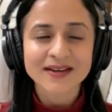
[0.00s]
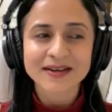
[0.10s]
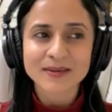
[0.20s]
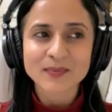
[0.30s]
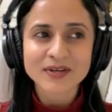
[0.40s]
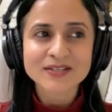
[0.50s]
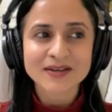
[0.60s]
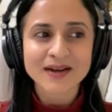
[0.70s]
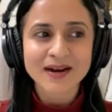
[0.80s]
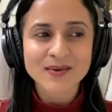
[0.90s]
I wonder
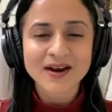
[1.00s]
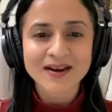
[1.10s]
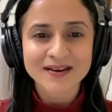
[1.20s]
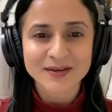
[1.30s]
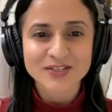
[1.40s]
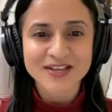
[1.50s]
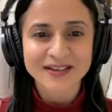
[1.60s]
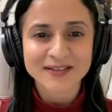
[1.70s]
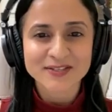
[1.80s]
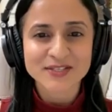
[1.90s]
how hard or
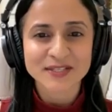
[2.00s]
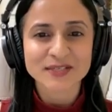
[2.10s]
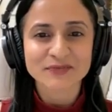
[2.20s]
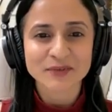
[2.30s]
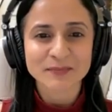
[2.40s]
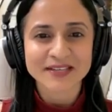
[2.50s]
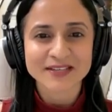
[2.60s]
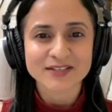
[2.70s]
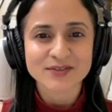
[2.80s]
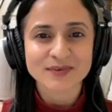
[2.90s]
challenging it would
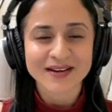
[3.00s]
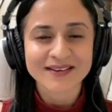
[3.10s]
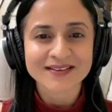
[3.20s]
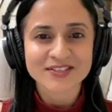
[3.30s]
be to write